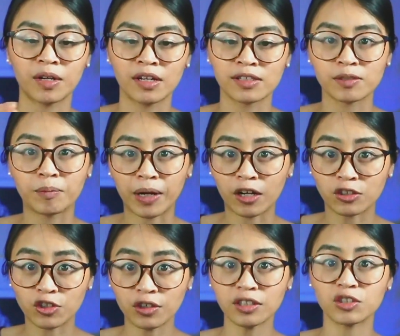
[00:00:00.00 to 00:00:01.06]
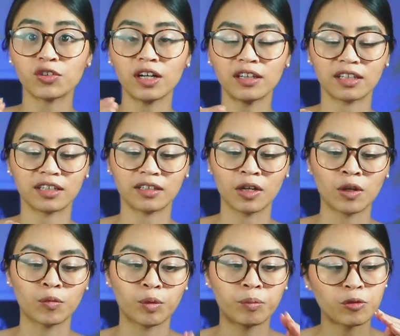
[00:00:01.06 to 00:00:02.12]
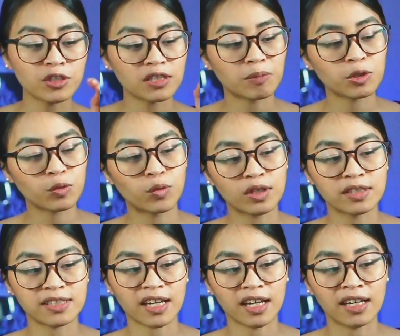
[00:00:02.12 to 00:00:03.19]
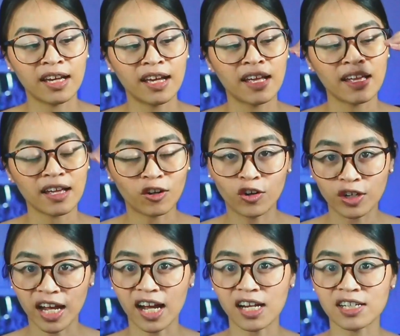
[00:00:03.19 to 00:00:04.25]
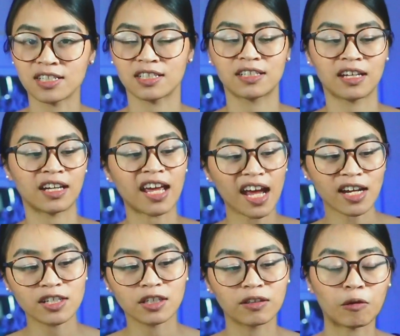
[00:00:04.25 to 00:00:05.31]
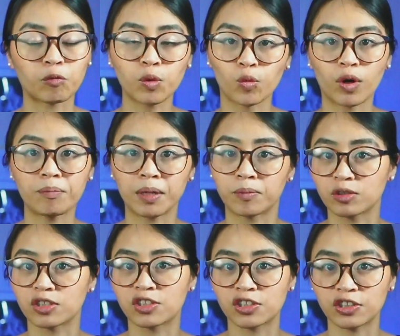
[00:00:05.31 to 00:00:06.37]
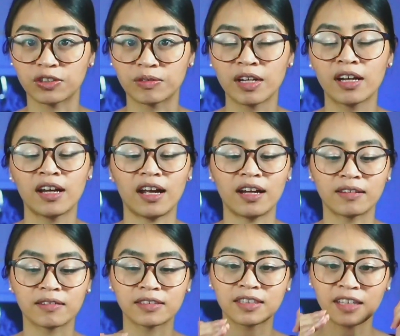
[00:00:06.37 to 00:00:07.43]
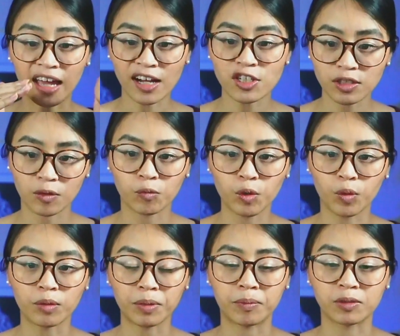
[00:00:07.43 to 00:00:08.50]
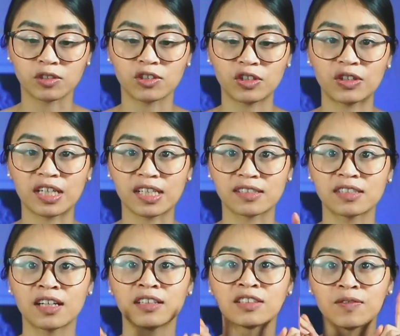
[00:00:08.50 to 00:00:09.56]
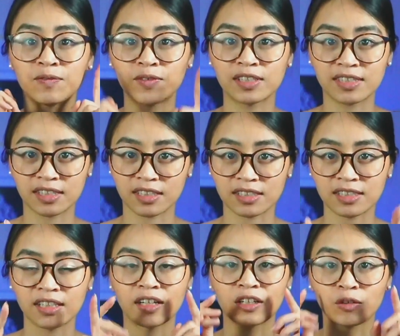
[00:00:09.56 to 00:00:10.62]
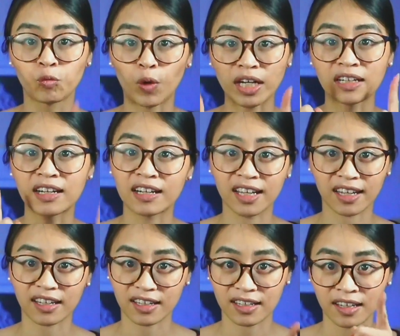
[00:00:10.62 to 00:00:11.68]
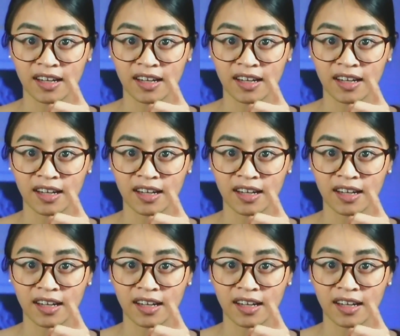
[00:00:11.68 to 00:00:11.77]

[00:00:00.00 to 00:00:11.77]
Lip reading: So by controlling traffic, we push them towards a call to action, an action that we want people to do. And the action that we want people to do is to visit one link.